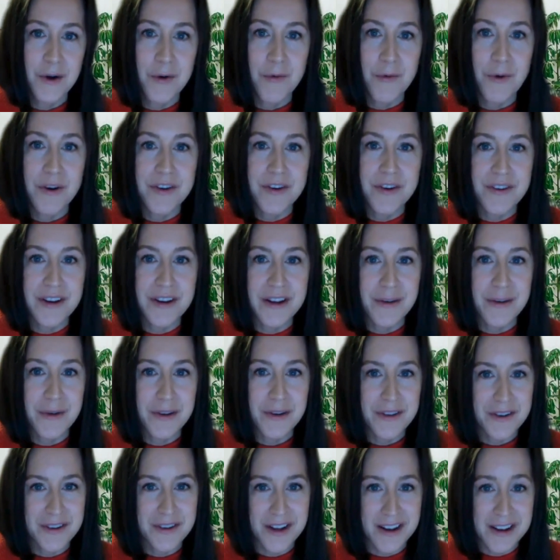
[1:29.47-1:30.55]
wondering
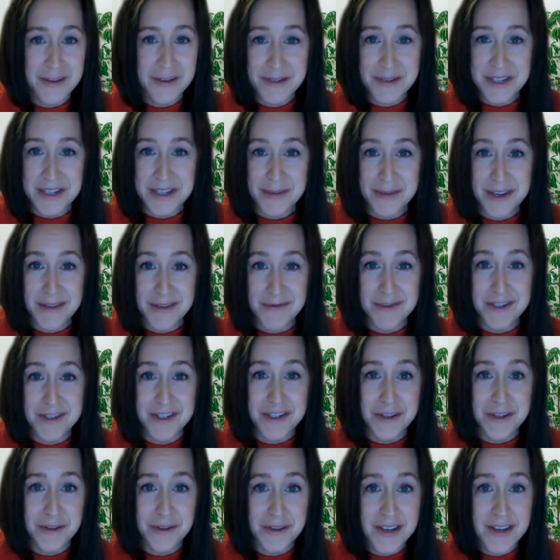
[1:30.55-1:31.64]
whether or not I was going to be able
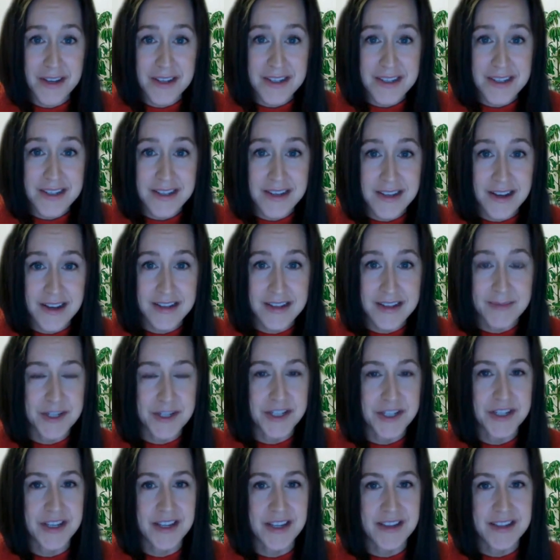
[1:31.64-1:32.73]
to do this,
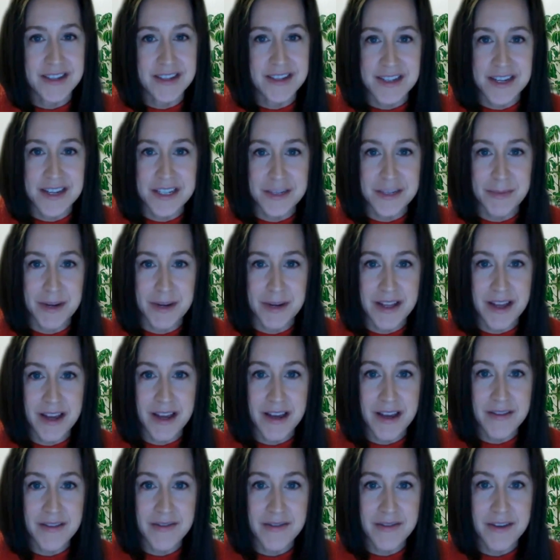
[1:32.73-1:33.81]
especially at this stage in my
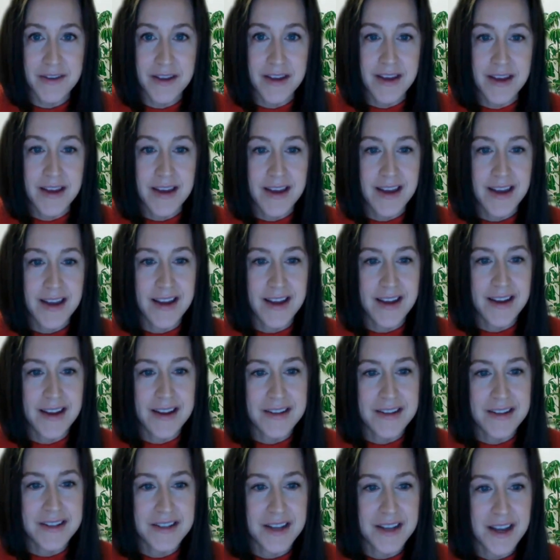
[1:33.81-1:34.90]
life.
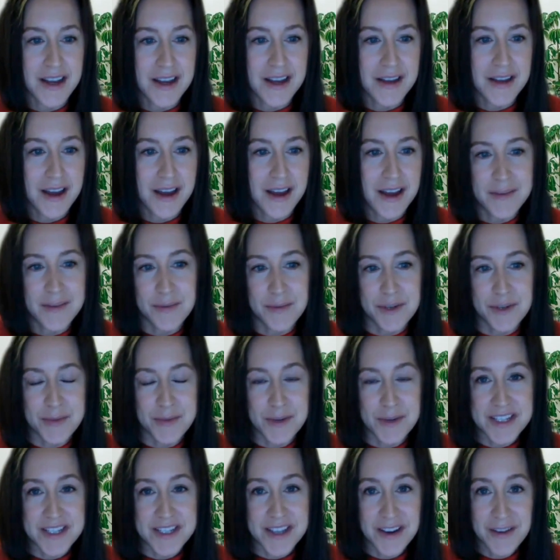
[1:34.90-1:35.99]
And I had to push
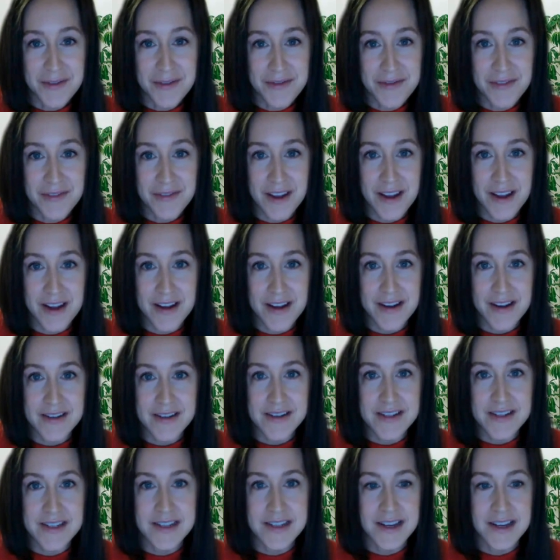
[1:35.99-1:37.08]
myself,
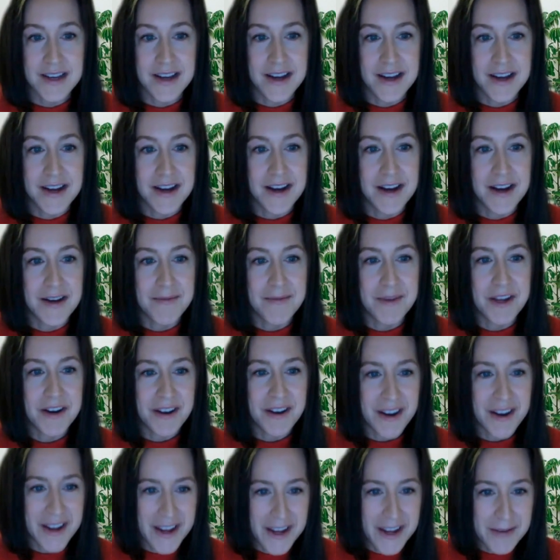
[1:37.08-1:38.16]
and um, here
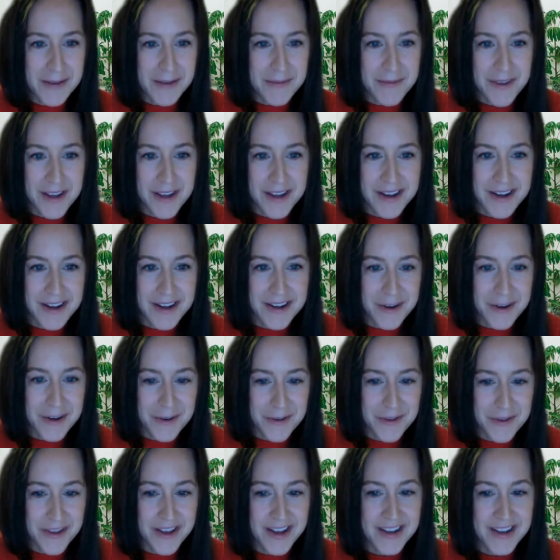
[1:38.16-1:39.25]
I am. And I
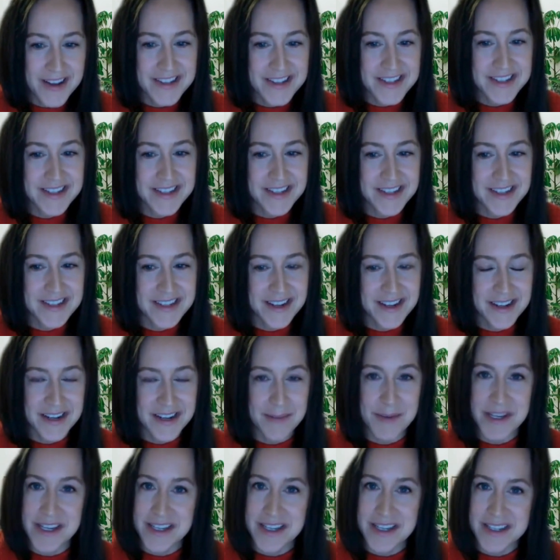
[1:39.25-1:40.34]
know that it's not going
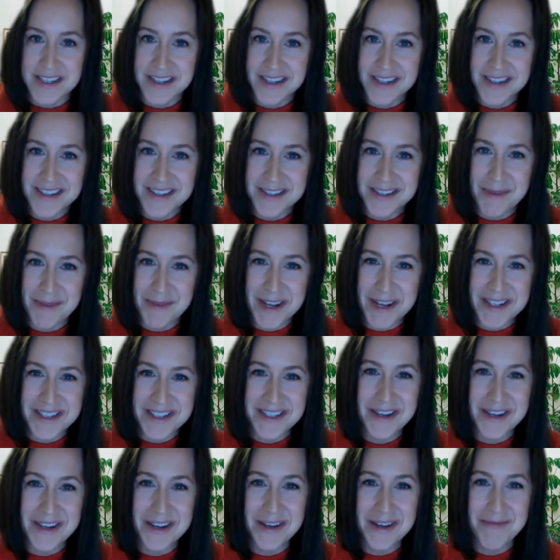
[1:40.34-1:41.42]
to be easy to pass
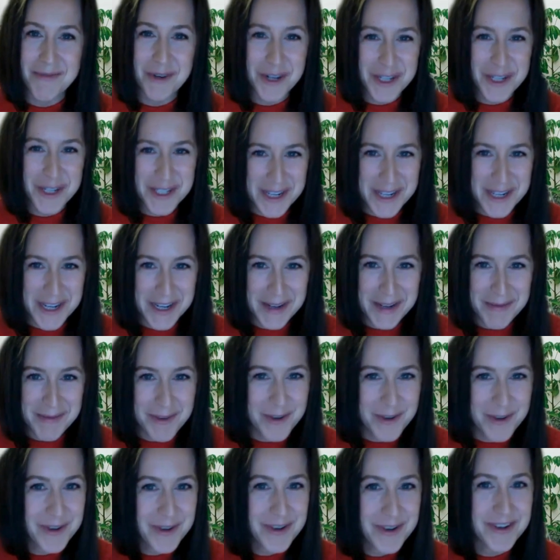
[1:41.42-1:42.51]
the board exam,
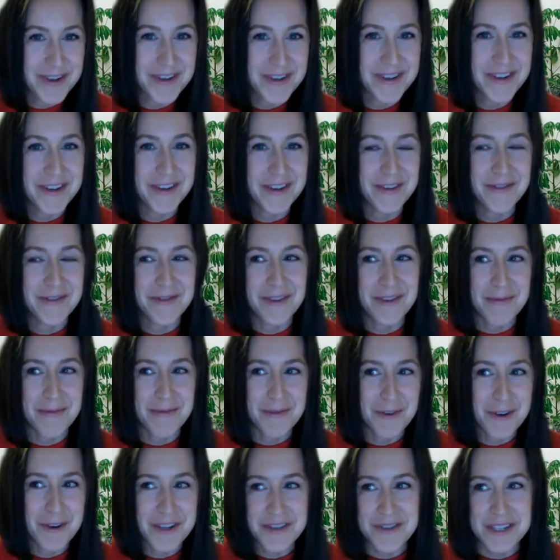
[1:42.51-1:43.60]
or, you know, I'm
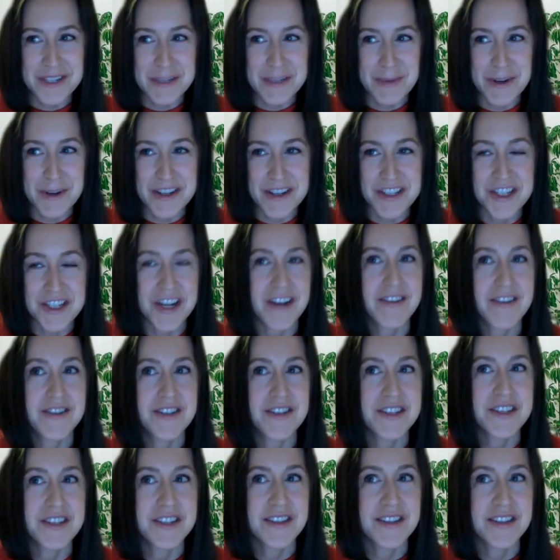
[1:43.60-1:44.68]
going to experience
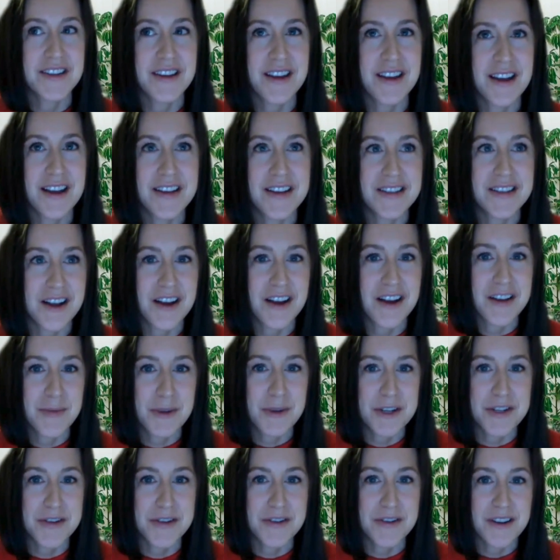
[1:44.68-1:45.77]
challenges as an
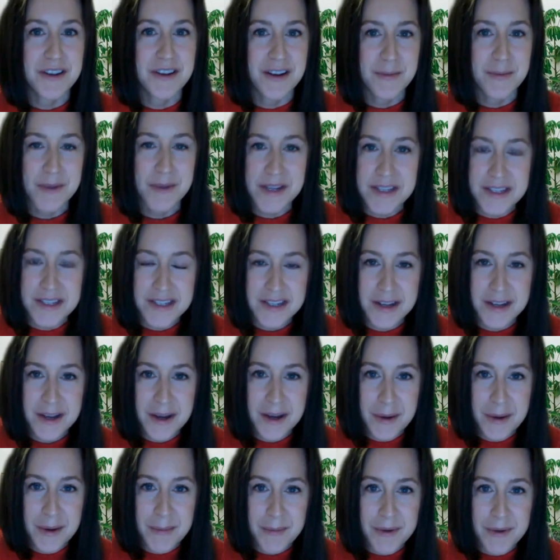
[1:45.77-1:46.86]
occupational therapist.
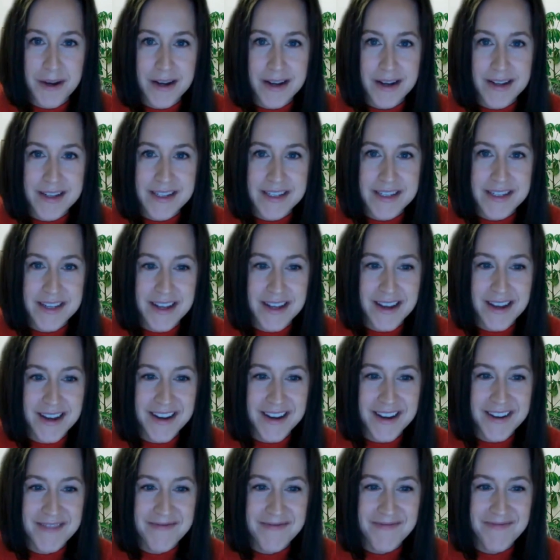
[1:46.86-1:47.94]
But
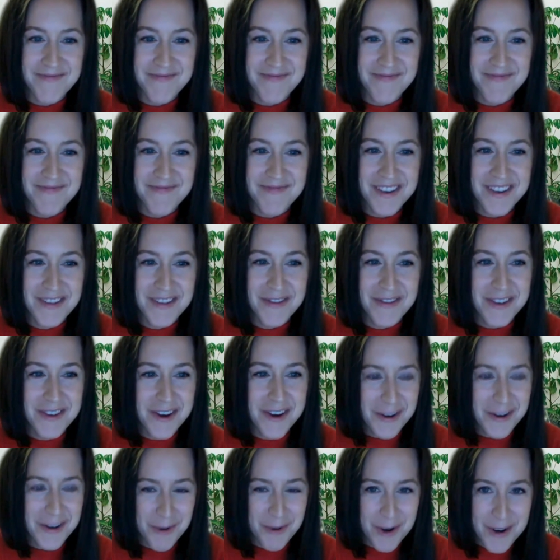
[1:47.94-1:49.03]
uh, with
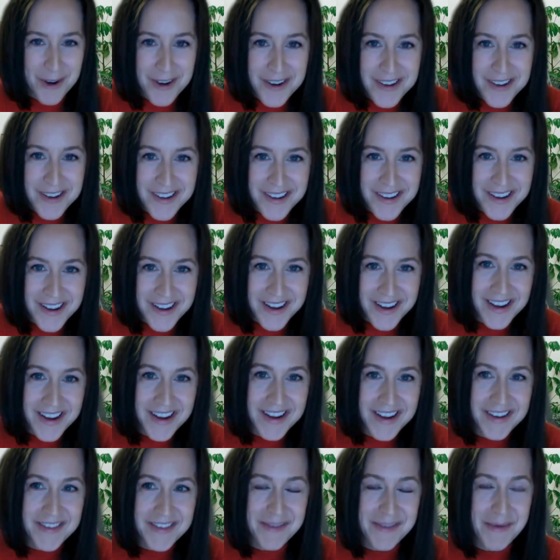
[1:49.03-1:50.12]
hard work
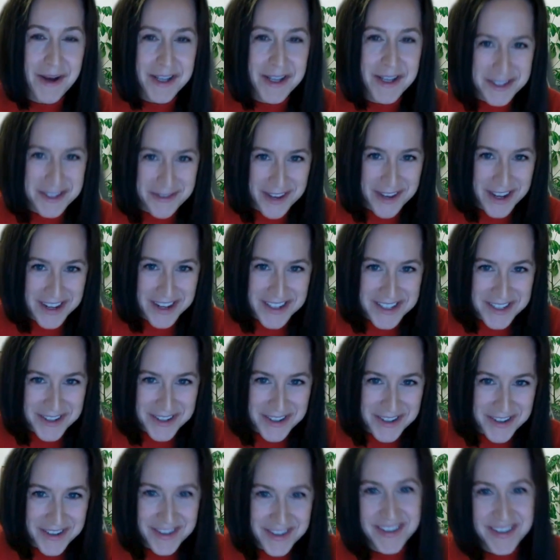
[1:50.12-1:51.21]
and with a positive
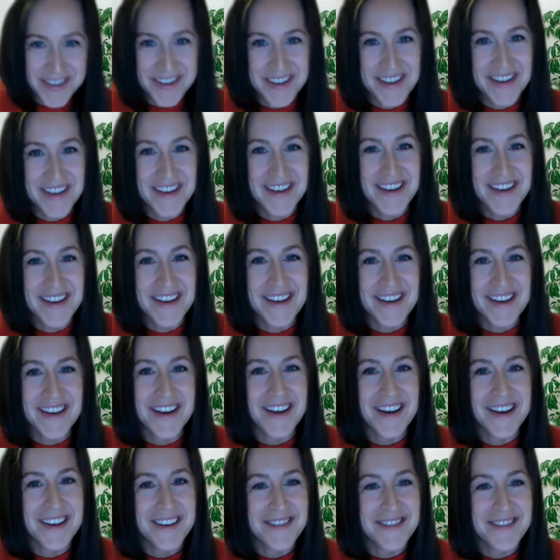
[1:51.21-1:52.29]
attitude,
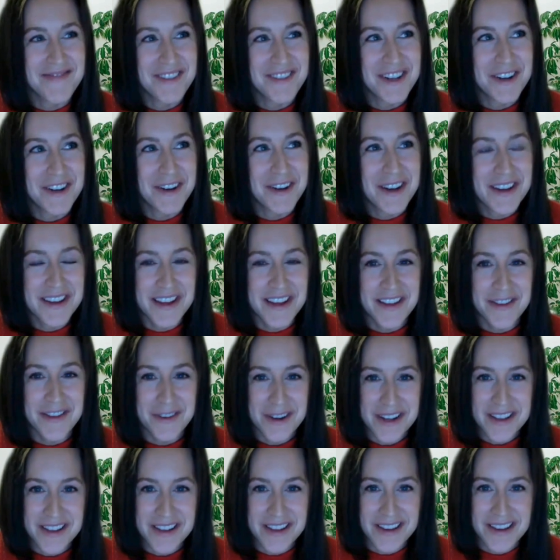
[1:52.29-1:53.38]
uh, you know, I can get
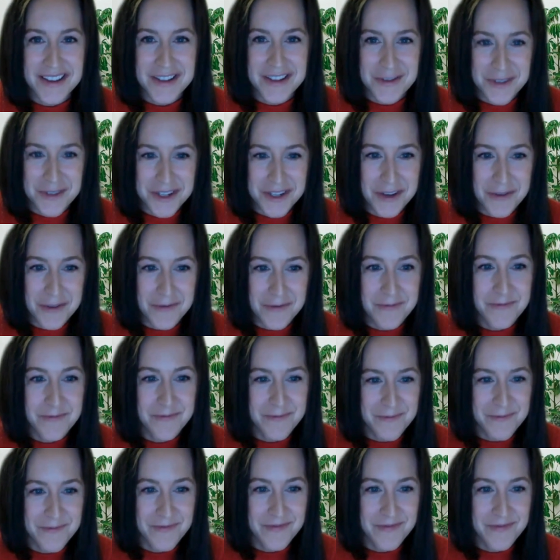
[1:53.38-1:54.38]
through anything, and so can you.